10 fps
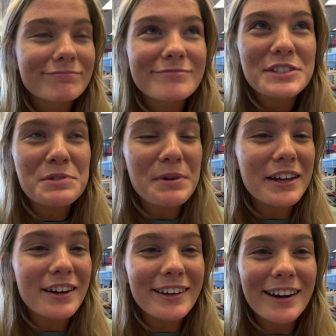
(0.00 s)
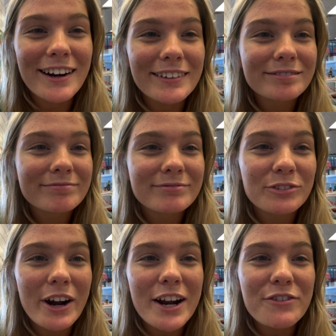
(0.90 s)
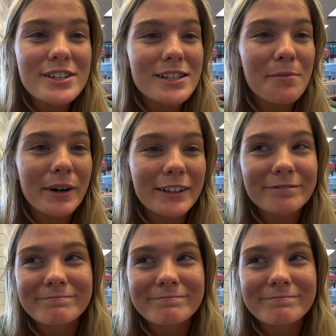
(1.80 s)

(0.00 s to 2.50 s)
it's been a good year. Ready for summer.